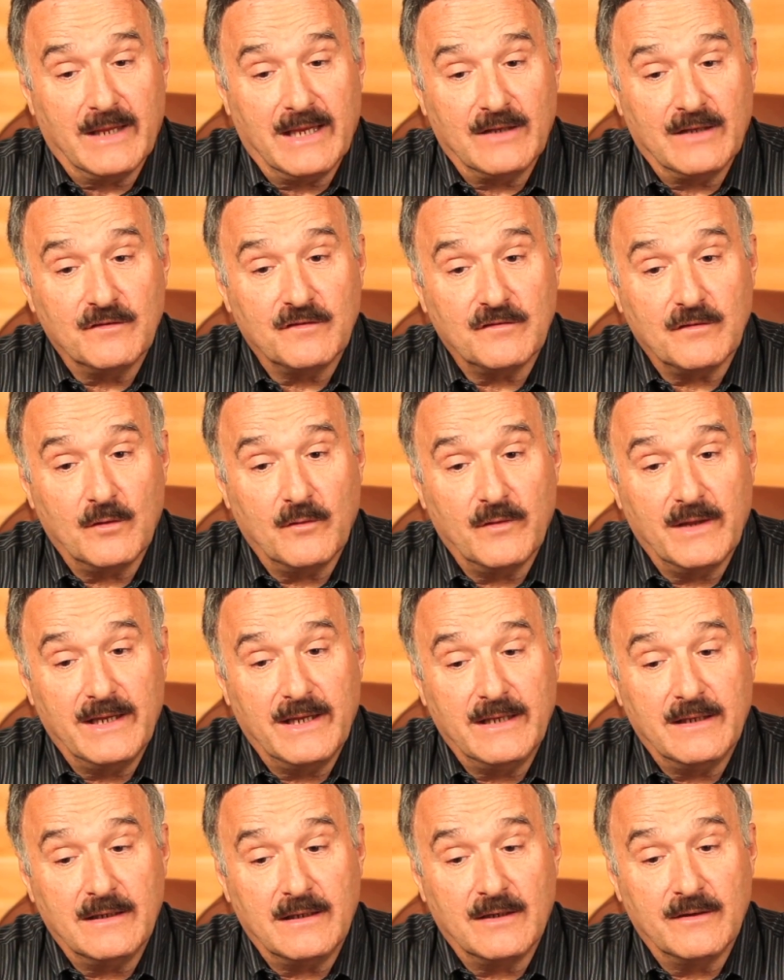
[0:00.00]
And so
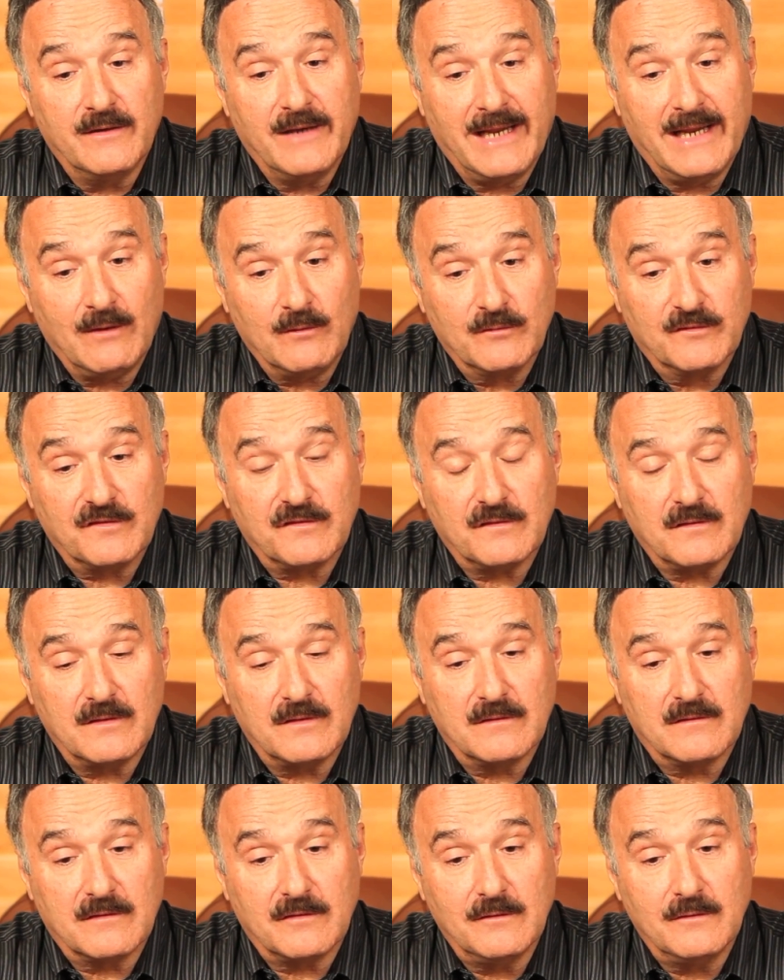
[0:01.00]
they
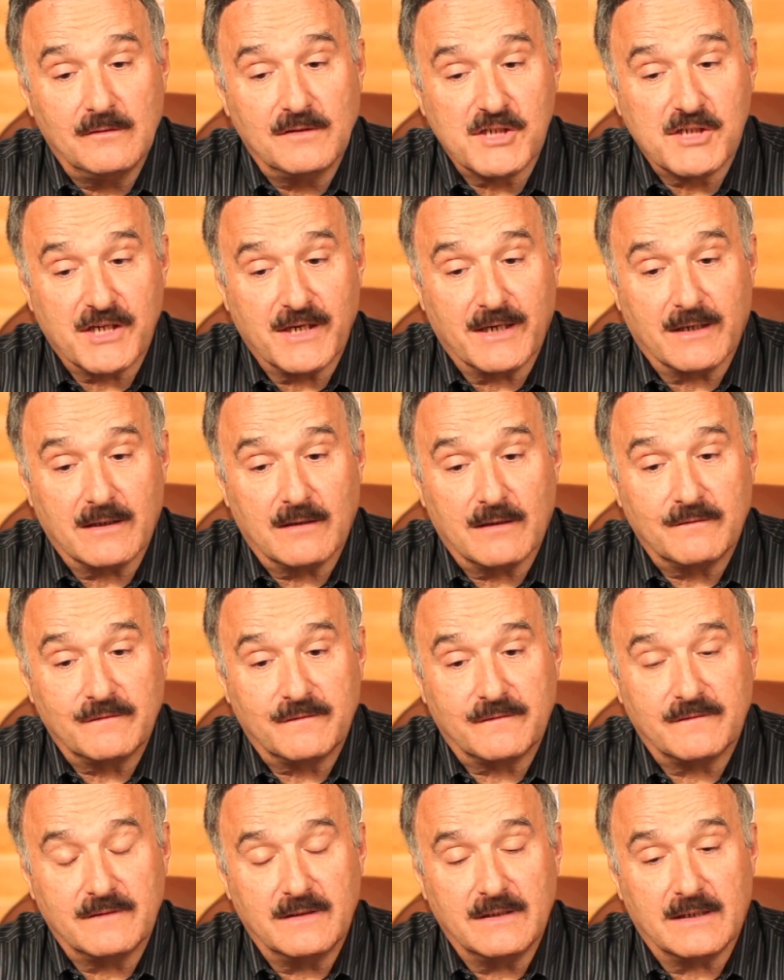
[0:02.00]
announced to the
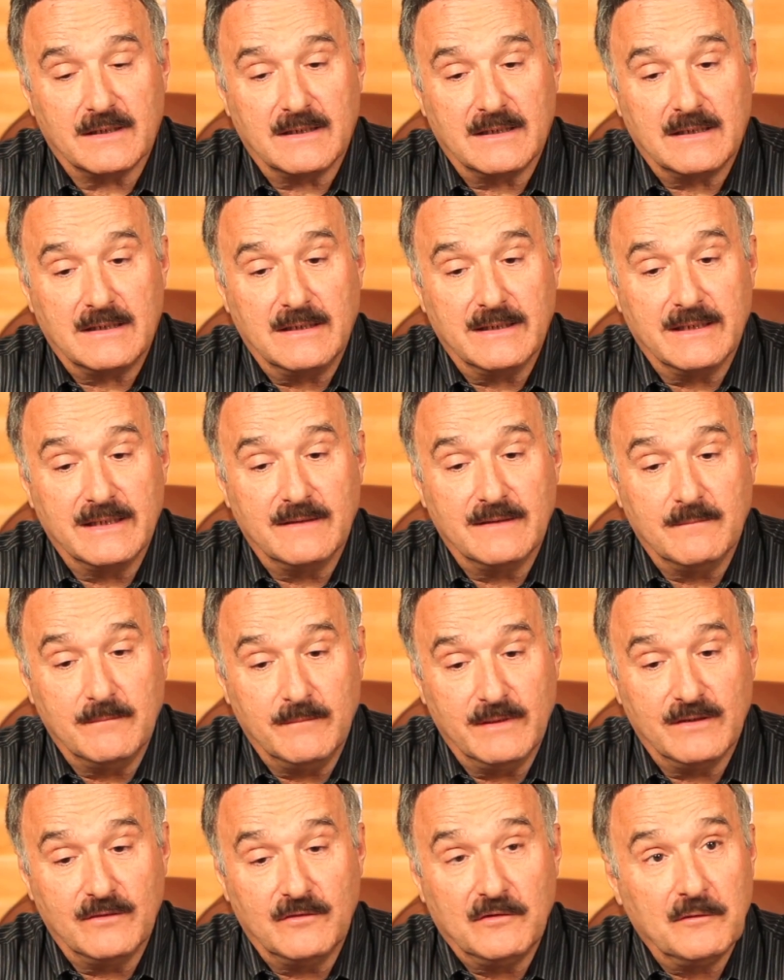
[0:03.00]
sheriff in
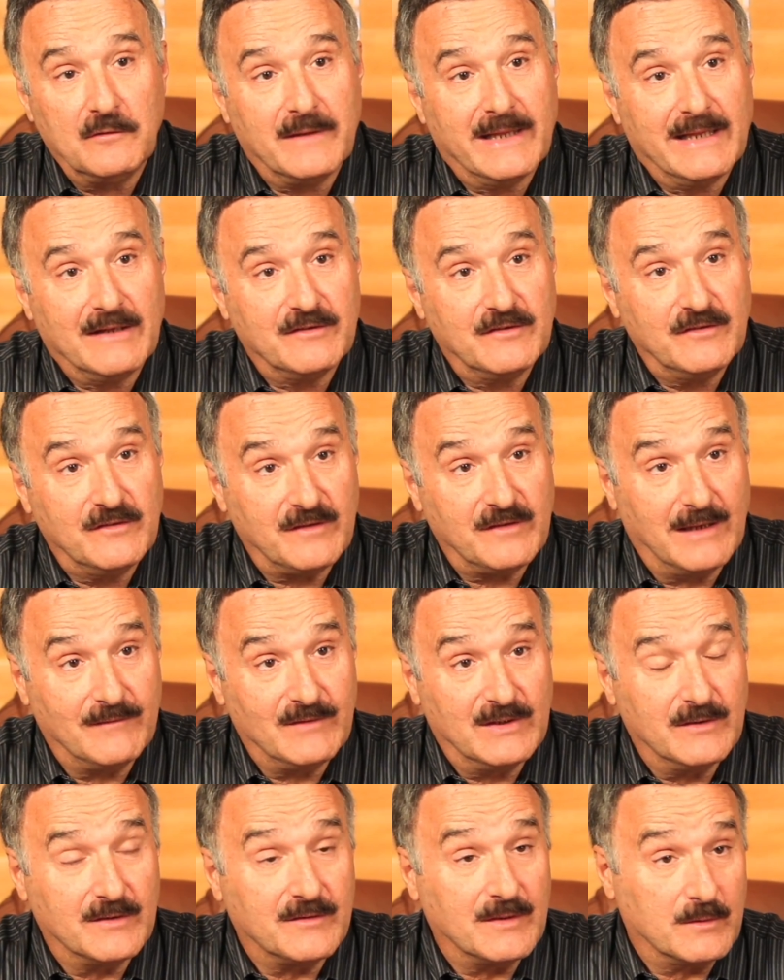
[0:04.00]

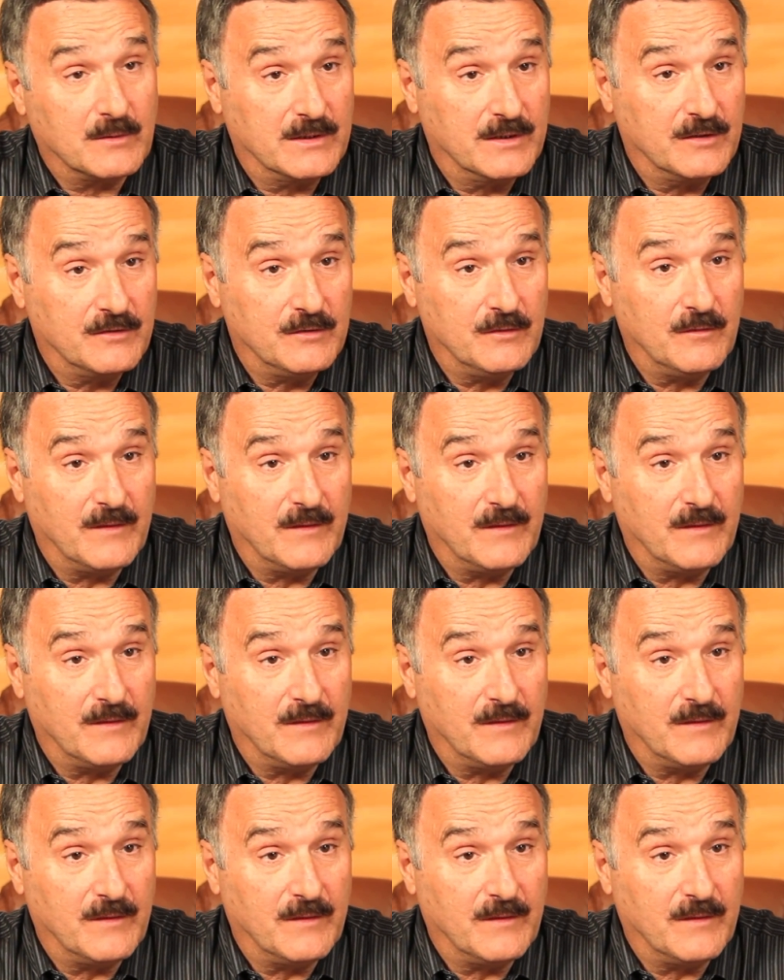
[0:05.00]
mid-2007 that they were going to do